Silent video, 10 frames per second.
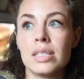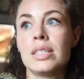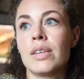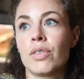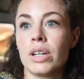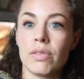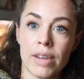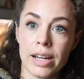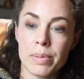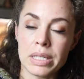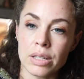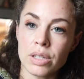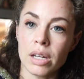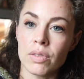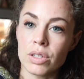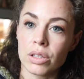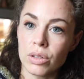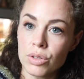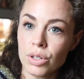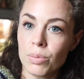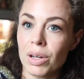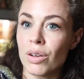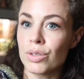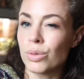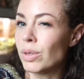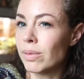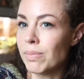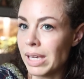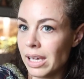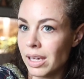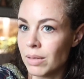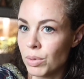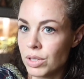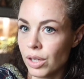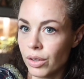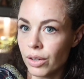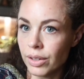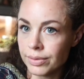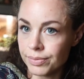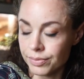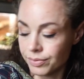different environments outside of his enclosure, but also with me in particular.